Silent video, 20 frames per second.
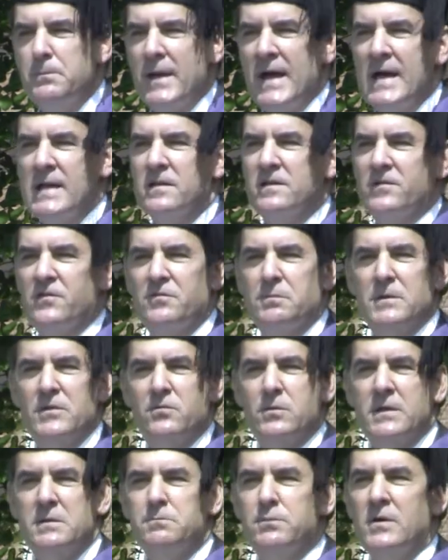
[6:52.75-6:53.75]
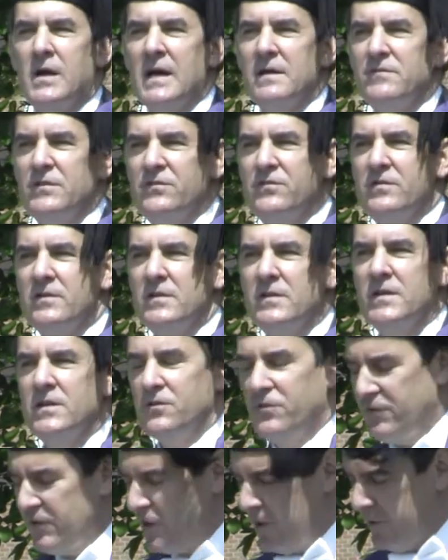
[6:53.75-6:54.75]
balance between privacy
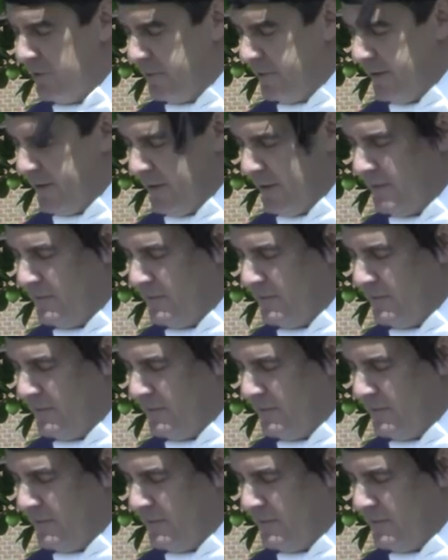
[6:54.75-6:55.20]
and security?